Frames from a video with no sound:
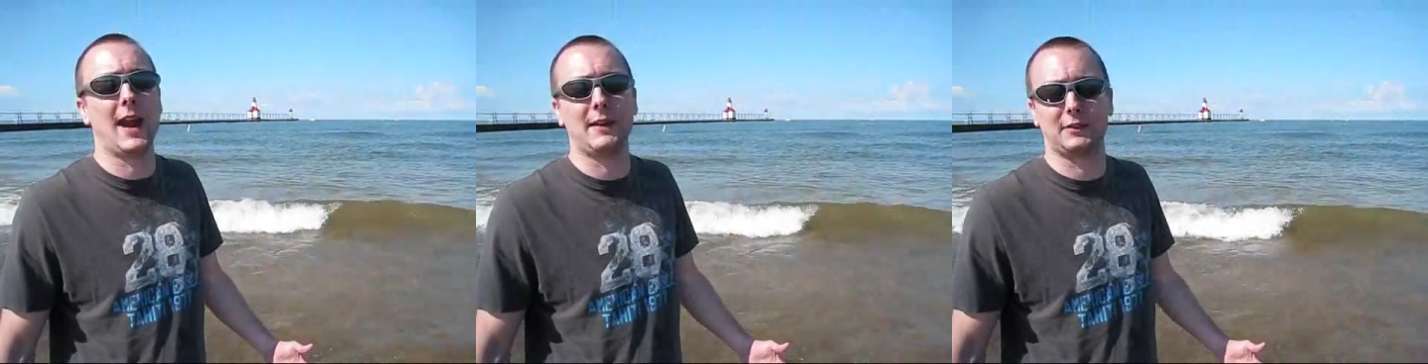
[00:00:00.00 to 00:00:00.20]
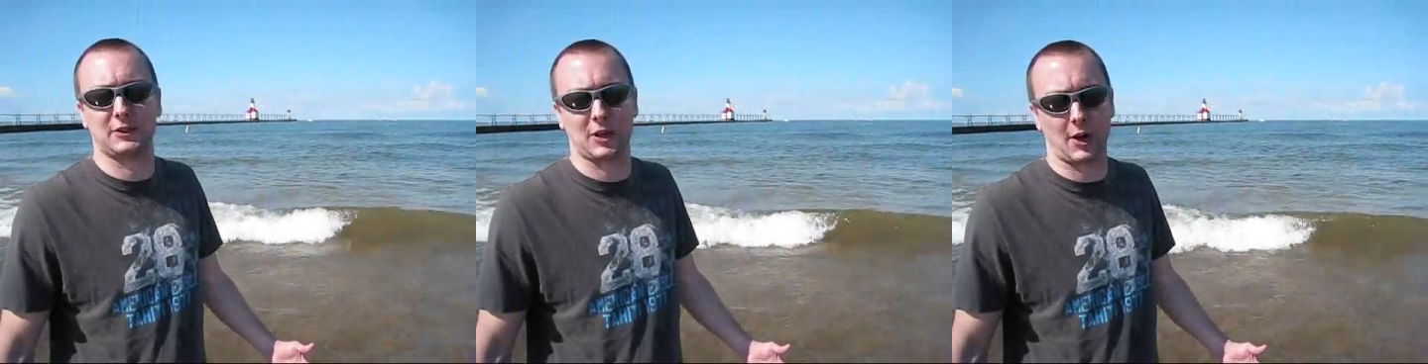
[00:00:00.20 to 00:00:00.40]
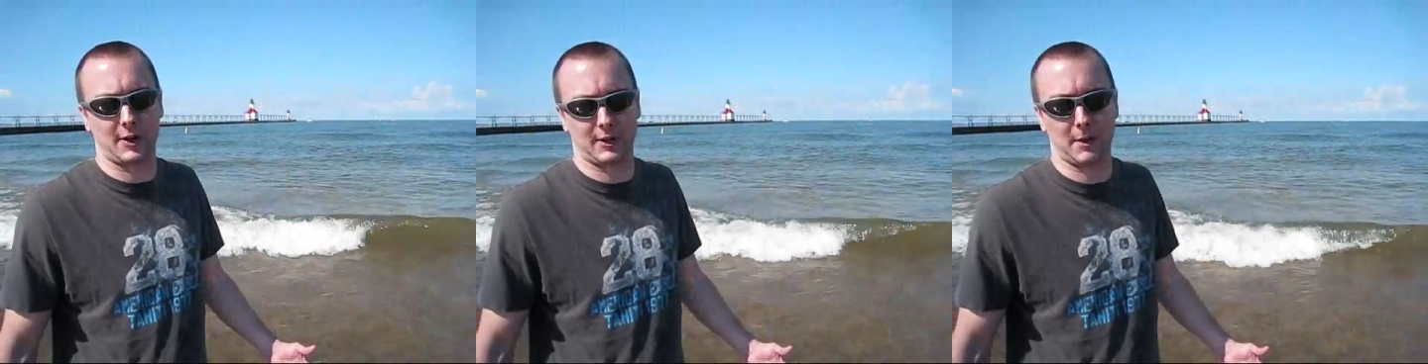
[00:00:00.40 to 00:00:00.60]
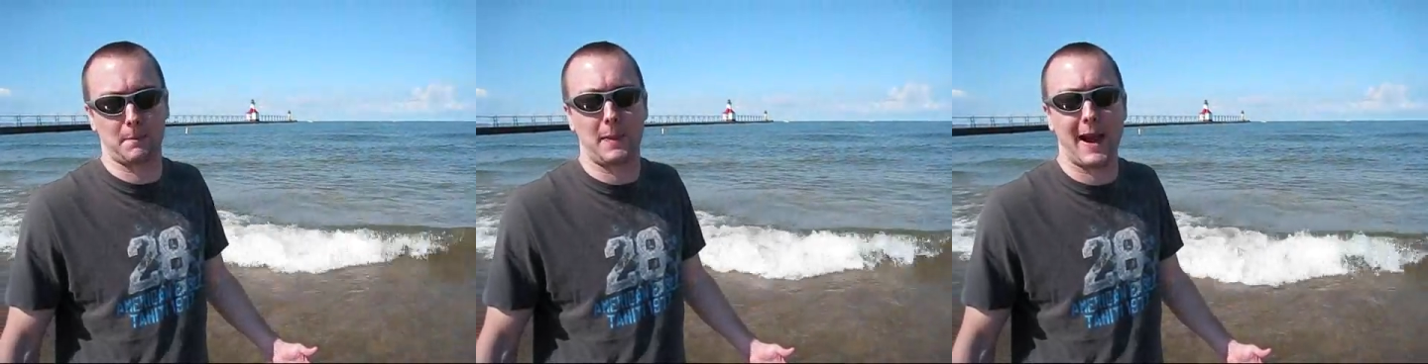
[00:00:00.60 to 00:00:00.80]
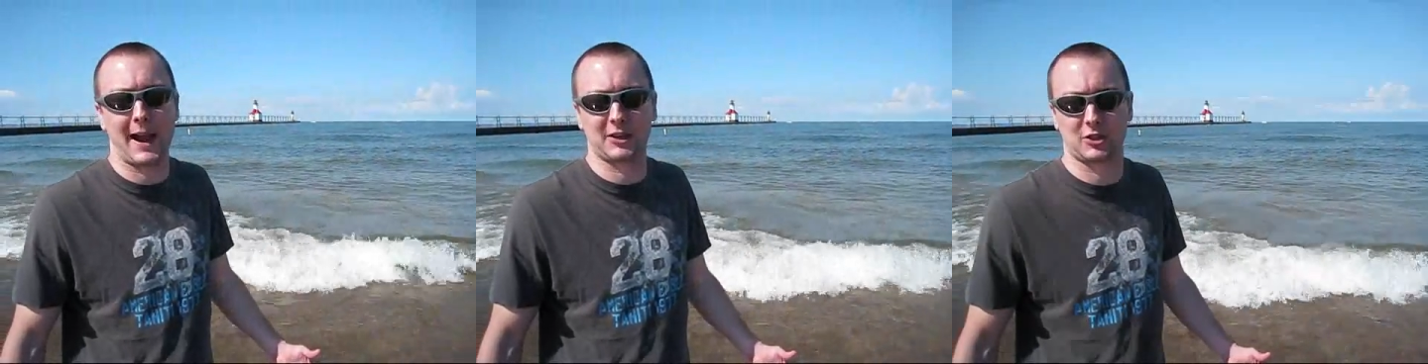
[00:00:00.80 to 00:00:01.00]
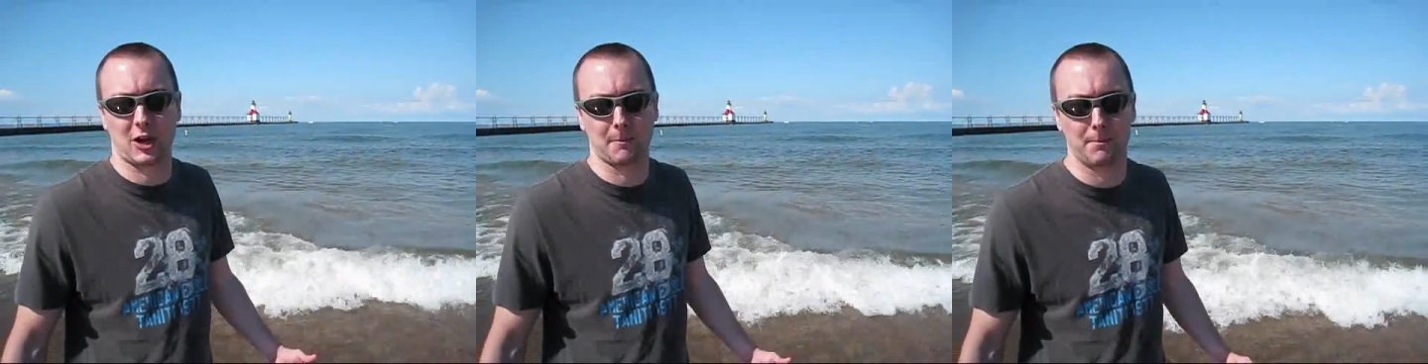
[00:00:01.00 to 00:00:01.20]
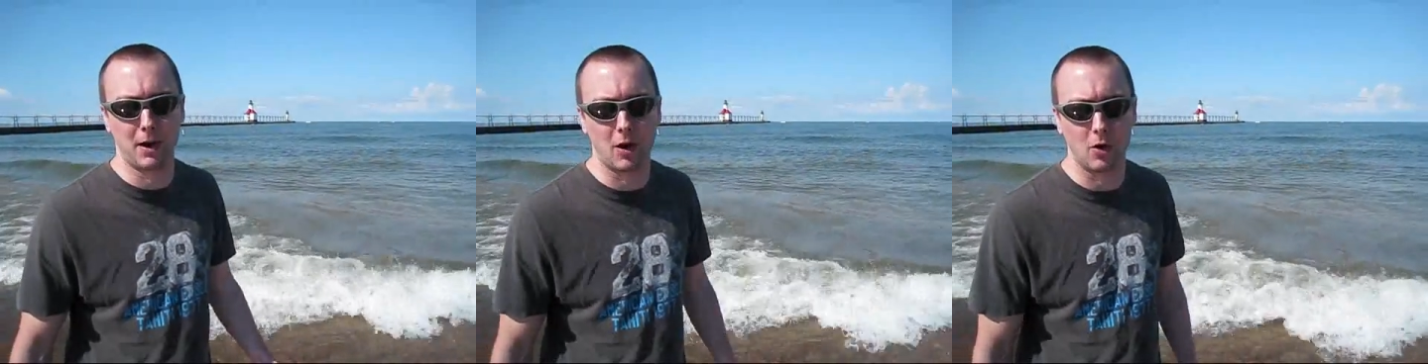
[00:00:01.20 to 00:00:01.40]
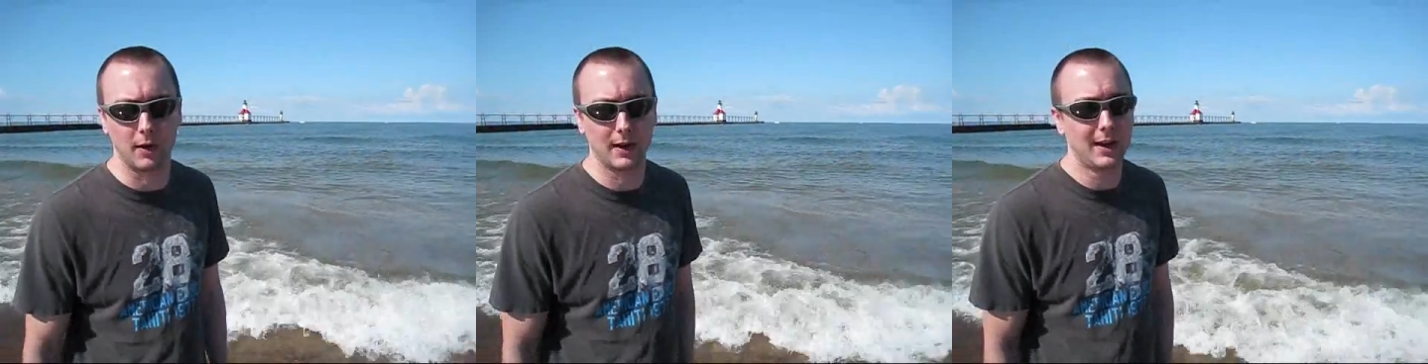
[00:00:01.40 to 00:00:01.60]
waves started to bash our
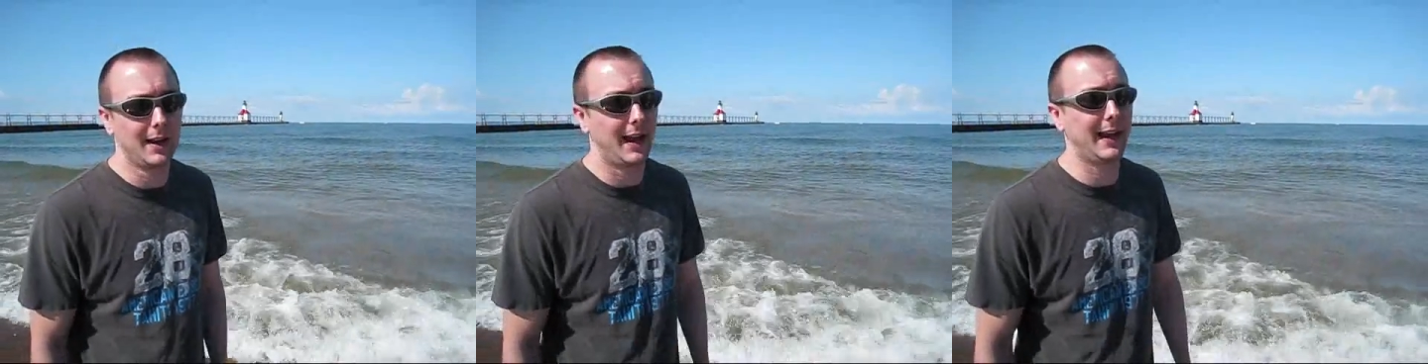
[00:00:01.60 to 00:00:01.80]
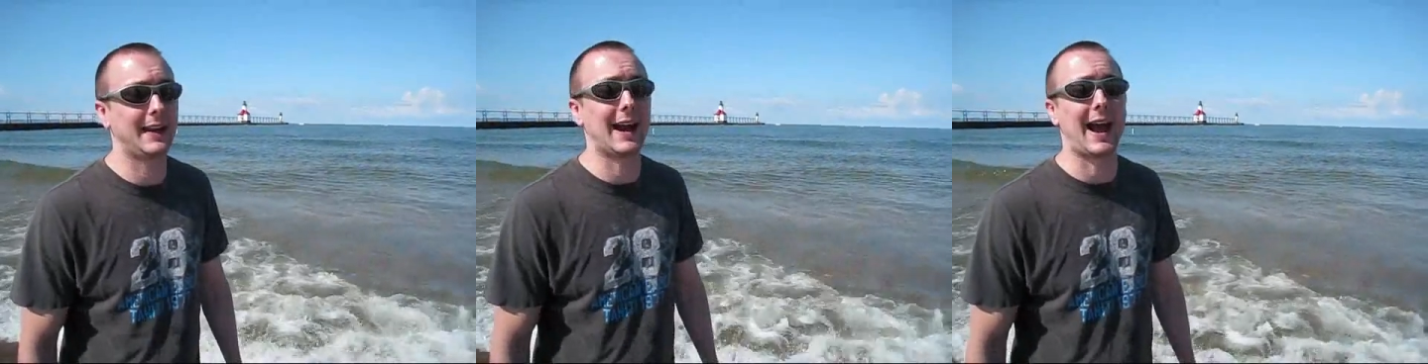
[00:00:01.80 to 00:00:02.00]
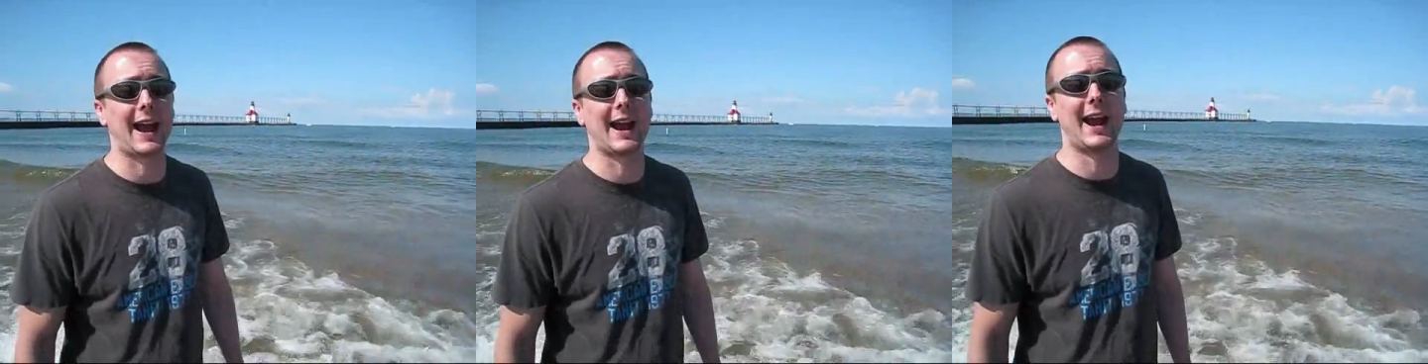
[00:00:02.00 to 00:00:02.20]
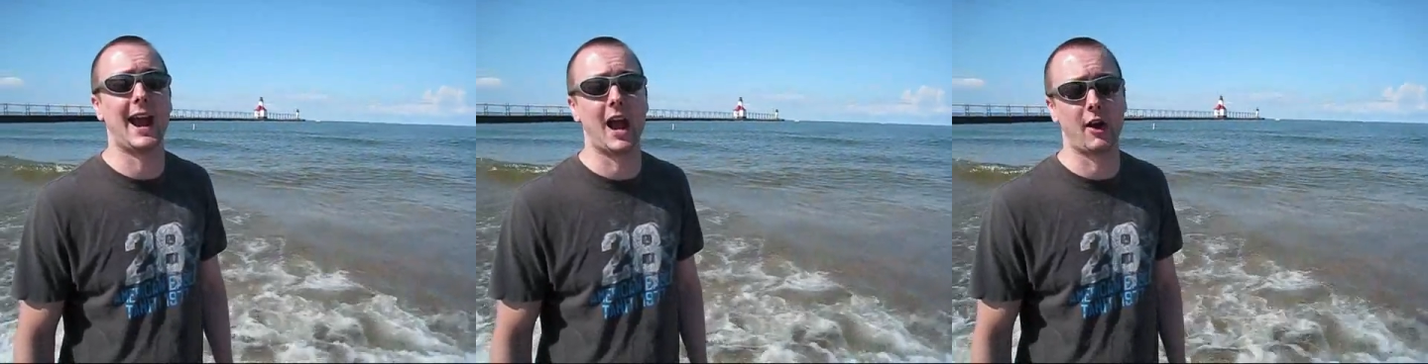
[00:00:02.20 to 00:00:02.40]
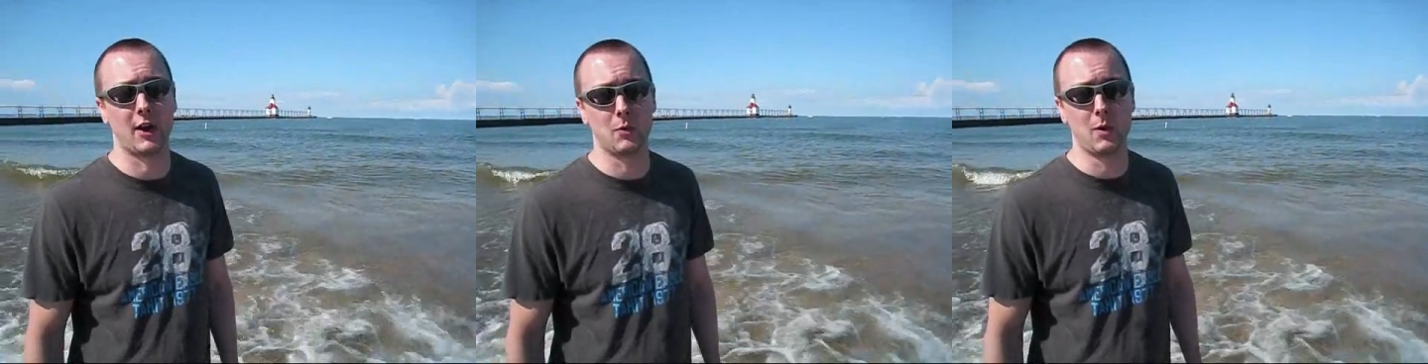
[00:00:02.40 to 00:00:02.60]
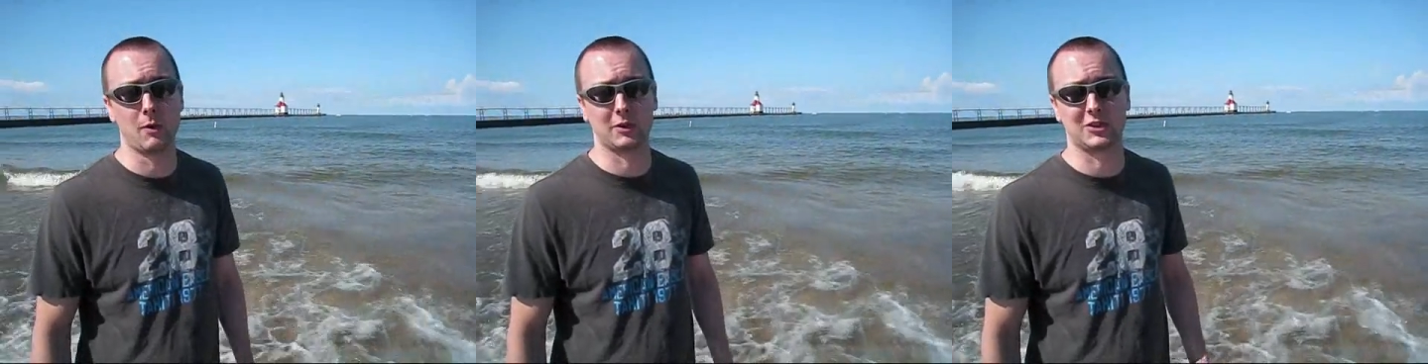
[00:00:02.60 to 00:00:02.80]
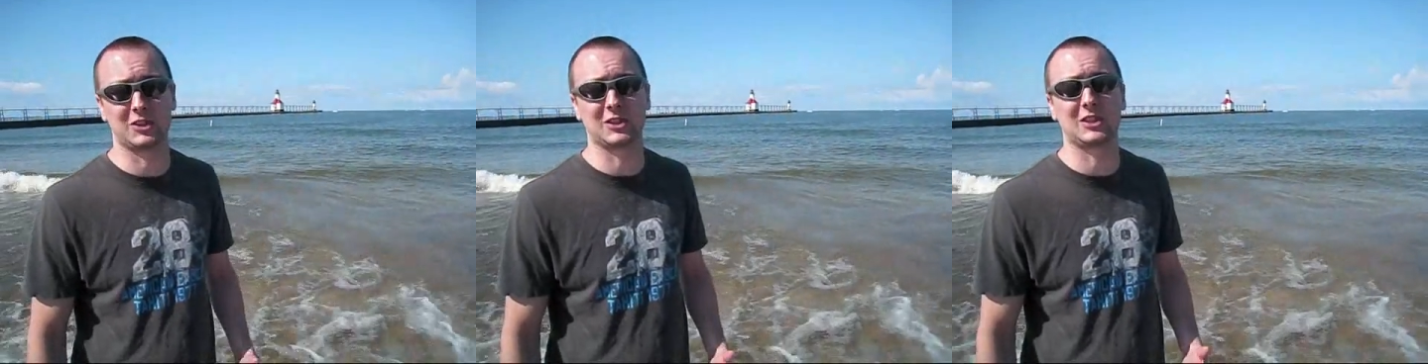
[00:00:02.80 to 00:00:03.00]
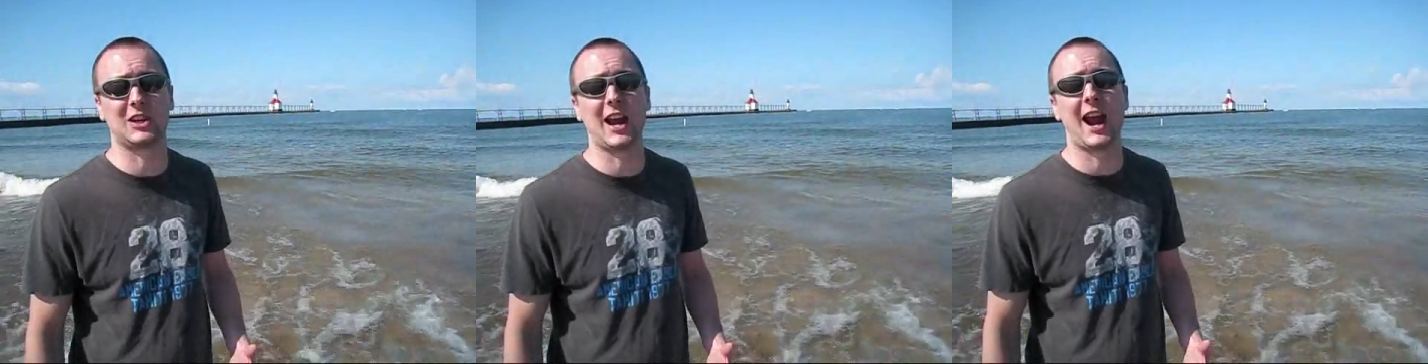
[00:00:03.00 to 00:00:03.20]
boat. It got hairy, we were
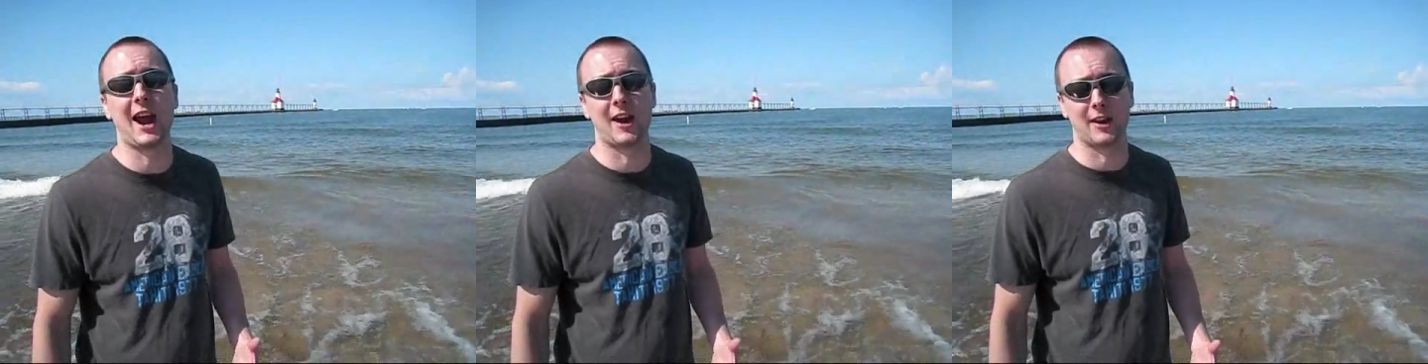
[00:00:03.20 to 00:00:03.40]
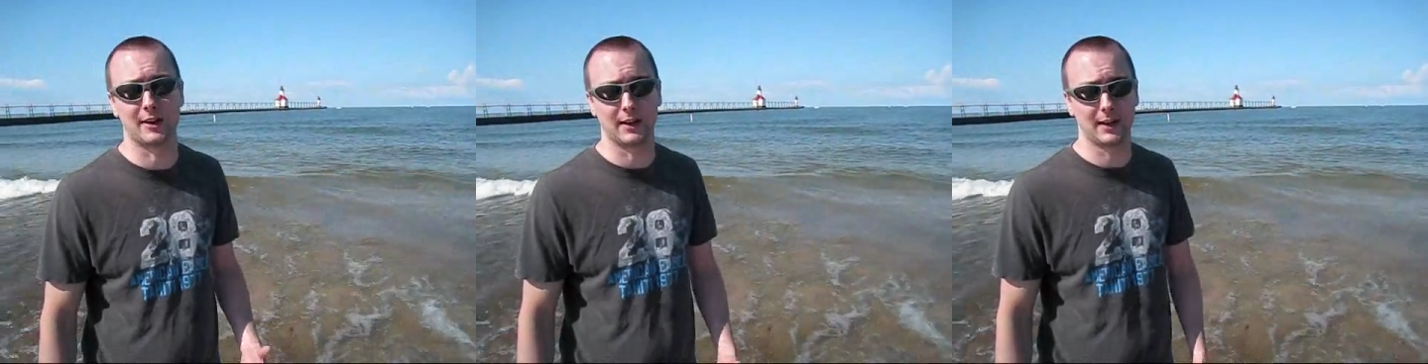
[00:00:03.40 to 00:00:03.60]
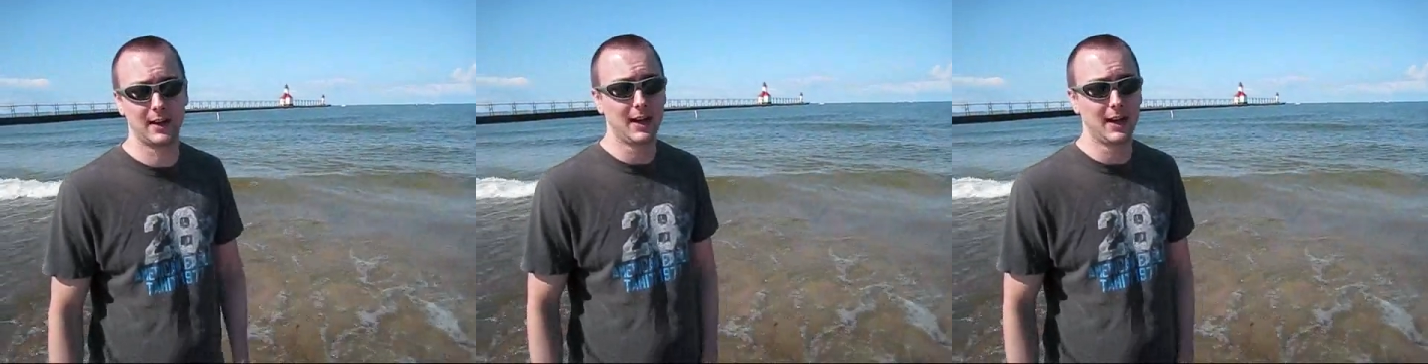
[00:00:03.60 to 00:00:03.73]
scared.